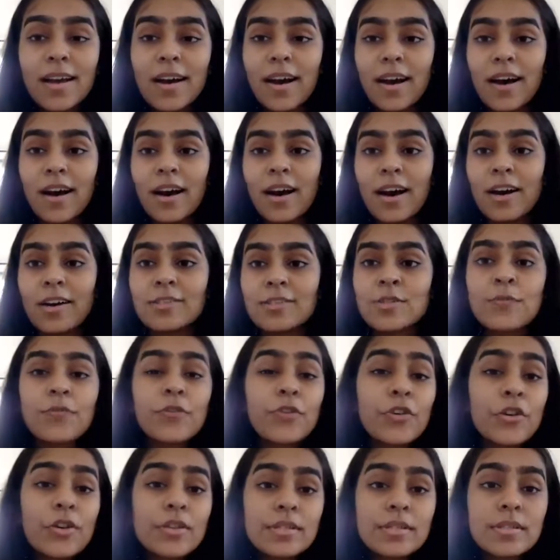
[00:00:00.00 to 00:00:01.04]
So
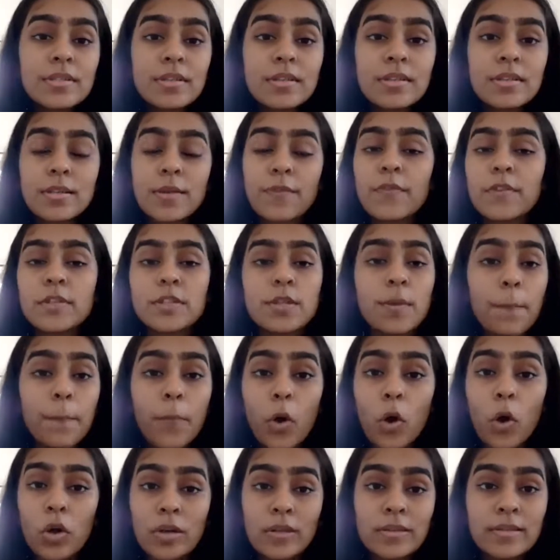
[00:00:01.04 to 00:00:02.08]
for instance, if it's a
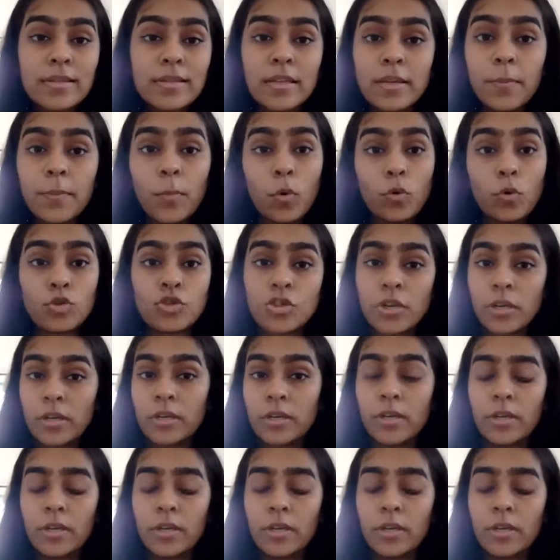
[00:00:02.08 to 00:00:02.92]
policy motion,